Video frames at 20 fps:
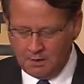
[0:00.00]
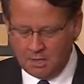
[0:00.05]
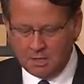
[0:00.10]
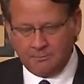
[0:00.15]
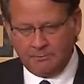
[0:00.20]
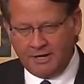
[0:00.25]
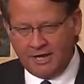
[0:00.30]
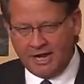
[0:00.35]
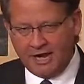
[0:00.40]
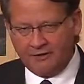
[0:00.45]

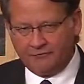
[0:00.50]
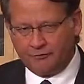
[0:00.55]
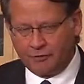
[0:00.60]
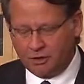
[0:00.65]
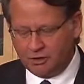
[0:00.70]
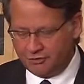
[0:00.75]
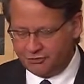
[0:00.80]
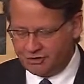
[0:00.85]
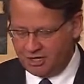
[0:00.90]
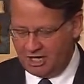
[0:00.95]

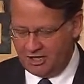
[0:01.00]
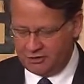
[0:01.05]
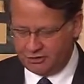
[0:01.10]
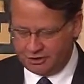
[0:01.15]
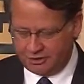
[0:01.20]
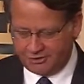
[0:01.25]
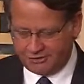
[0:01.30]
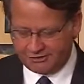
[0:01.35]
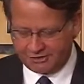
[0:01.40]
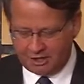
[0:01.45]
Behavioral
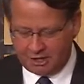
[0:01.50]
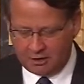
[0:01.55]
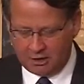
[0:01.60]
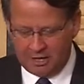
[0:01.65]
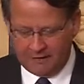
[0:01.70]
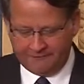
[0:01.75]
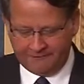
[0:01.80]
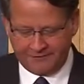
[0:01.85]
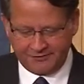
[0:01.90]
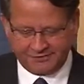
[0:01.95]
changes are
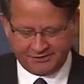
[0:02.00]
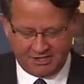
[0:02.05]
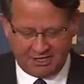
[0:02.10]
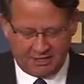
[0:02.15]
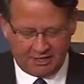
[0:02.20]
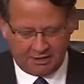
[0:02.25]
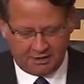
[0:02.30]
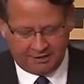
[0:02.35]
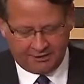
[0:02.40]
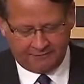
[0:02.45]
often
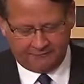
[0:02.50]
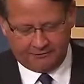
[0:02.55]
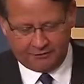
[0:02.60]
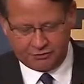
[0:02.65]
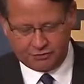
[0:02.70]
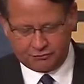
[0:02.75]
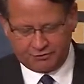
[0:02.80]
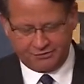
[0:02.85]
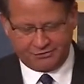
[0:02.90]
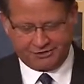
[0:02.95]
seen in
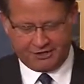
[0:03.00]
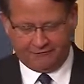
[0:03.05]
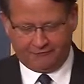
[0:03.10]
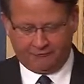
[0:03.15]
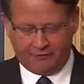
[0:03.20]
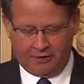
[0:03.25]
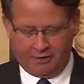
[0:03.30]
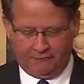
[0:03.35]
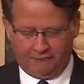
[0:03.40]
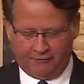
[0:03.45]
individuals
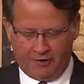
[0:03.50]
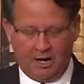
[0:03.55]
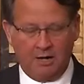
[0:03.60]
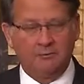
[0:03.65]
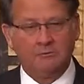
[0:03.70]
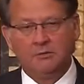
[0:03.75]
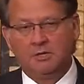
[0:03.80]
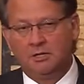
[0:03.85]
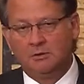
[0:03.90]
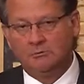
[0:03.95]
suffering
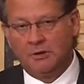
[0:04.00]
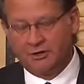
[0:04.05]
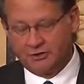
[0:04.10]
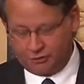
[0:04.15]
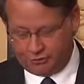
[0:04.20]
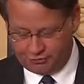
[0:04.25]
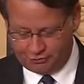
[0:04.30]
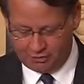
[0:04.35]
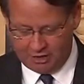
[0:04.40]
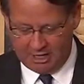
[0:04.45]
from
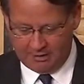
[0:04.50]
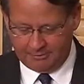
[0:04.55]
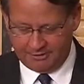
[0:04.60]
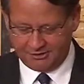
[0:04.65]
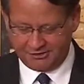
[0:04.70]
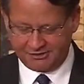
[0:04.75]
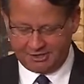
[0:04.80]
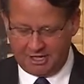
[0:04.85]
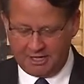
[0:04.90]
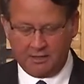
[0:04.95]
mental
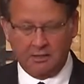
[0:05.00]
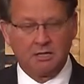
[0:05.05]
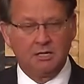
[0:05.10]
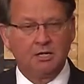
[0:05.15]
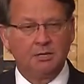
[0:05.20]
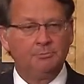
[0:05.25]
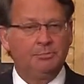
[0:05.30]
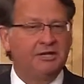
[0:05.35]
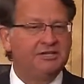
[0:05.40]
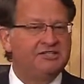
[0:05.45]
traumas
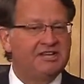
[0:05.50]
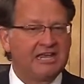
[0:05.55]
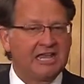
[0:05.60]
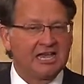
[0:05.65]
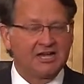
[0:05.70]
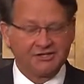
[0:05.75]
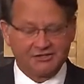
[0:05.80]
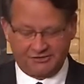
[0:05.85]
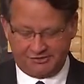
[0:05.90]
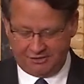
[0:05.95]
like
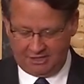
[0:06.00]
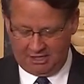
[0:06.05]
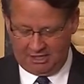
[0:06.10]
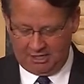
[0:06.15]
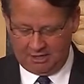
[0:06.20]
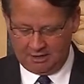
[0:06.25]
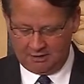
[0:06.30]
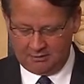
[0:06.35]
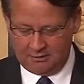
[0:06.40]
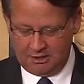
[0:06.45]

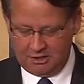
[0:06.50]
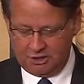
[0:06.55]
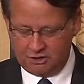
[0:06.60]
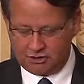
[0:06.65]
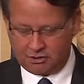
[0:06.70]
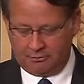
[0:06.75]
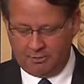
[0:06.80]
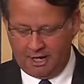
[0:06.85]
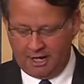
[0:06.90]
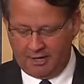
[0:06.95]
PTSD and
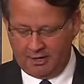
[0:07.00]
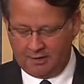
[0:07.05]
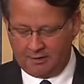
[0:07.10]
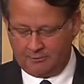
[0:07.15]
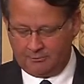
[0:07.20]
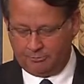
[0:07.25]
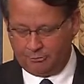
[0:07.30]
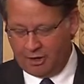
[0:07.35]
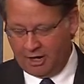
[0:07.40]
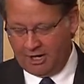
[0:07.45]

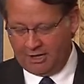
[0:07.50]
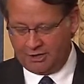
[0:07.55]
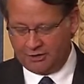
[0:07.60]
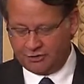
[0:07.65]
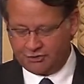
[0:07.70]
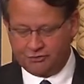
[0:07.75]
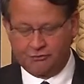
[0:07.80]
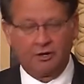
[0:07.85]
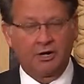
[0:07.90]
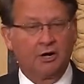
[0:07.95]
traumatic brain
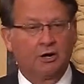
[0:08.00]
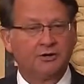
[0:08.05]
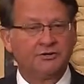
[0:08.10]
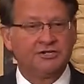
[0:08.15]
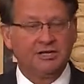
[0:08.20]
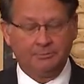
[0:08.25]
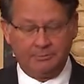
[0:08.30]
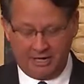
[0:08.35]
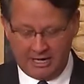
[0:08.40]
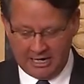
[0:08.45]
injury or
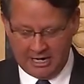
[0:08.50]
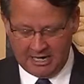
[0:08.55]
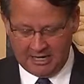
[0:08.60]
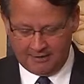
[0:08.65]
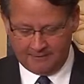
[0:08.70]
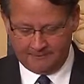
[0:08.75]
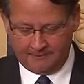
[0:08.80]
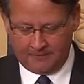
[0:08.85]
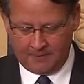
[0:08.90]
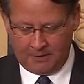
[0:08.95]
TBI.